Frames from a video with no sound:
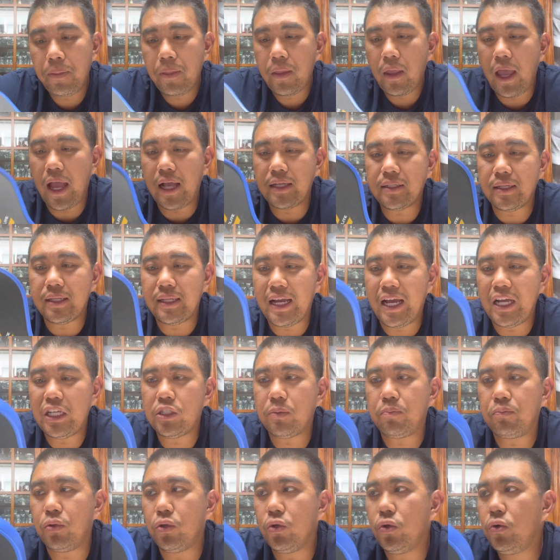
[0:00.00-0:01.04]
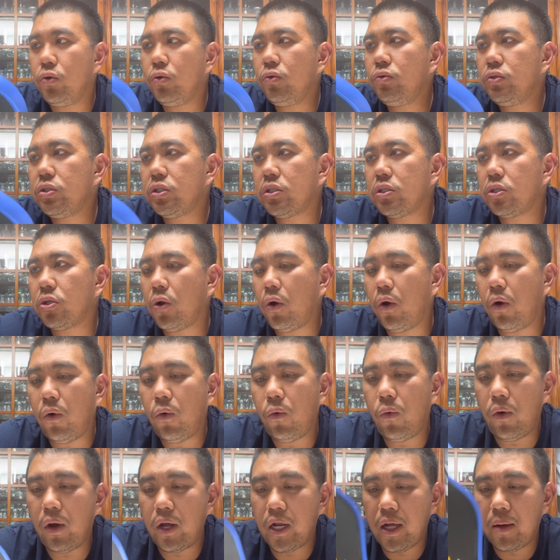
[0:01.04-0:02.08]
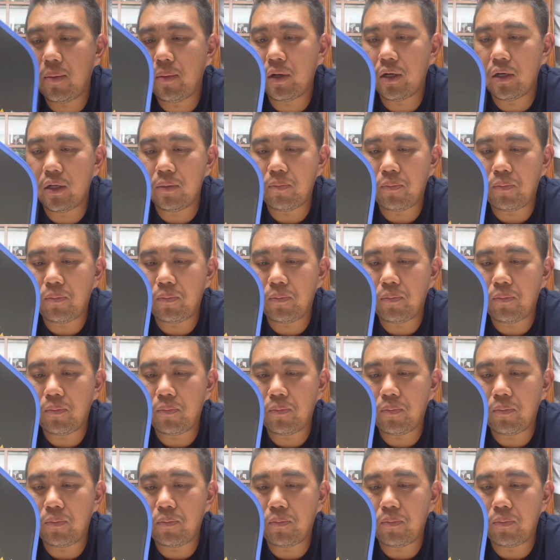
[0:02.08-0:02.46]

It has a nice blue, so what I'm gonna